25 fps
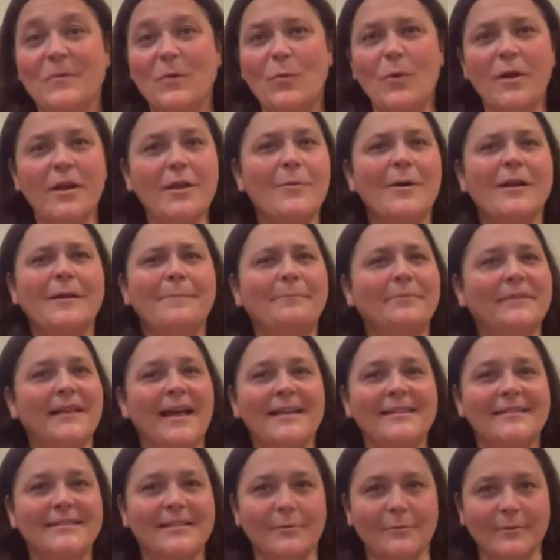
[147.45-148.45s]
What do you want to
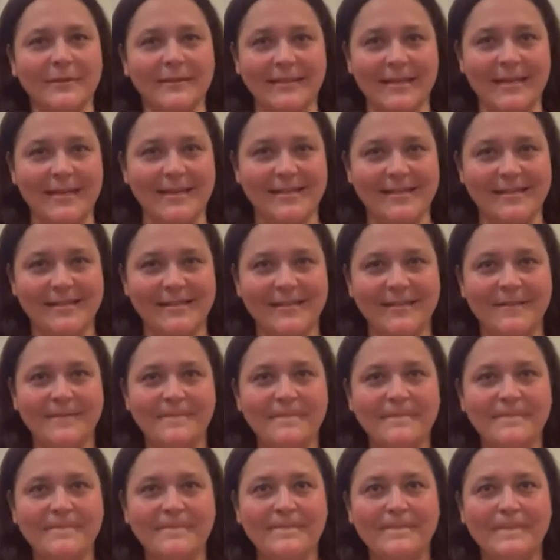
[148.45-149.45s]
bless and release
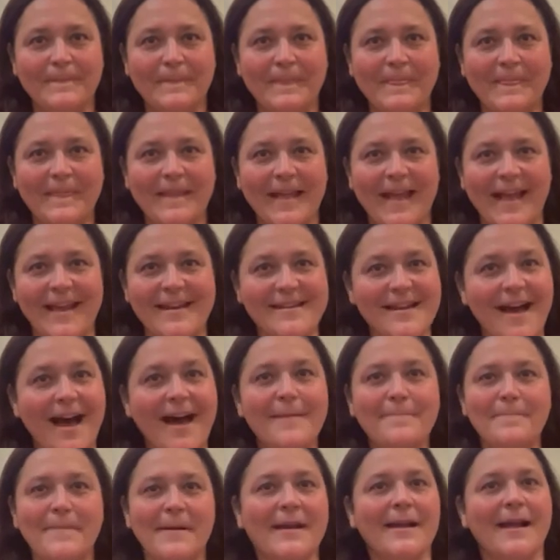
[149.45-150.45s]
and
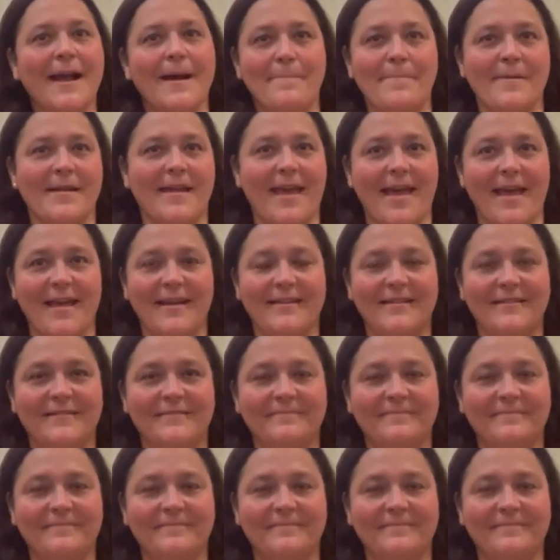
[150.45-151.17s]
not pick up again?